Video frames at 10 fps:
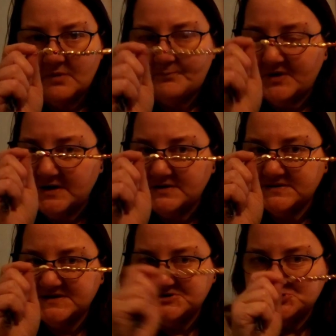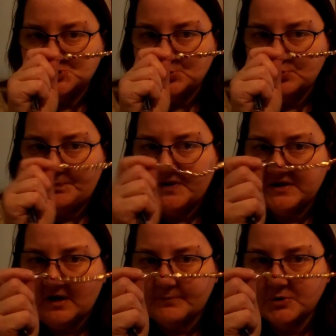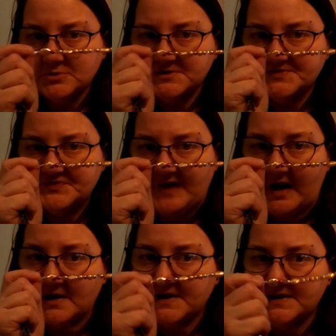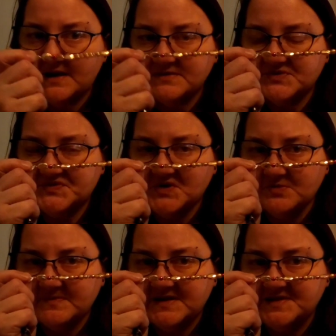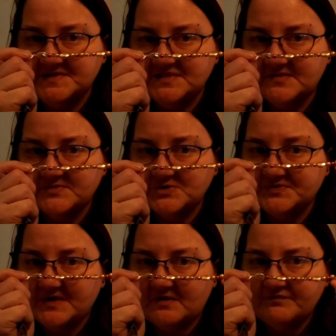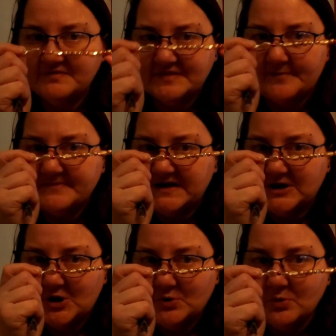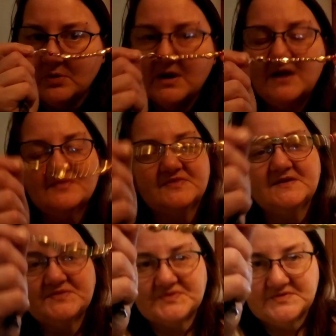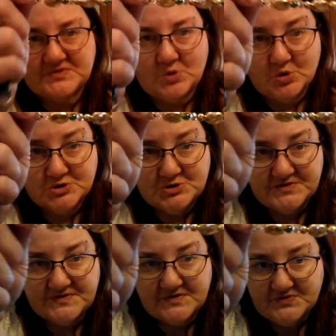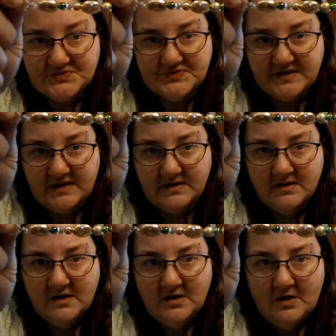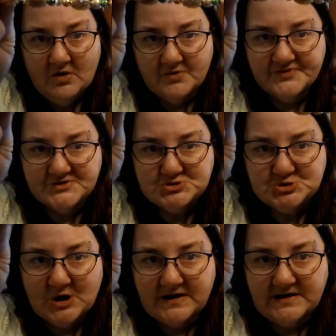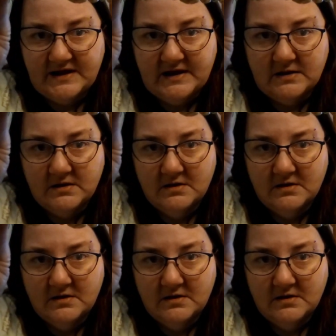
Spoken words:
but did you pick up her design and start making them yourself? Let me know. This is gorgeous. Do you see all the shiny?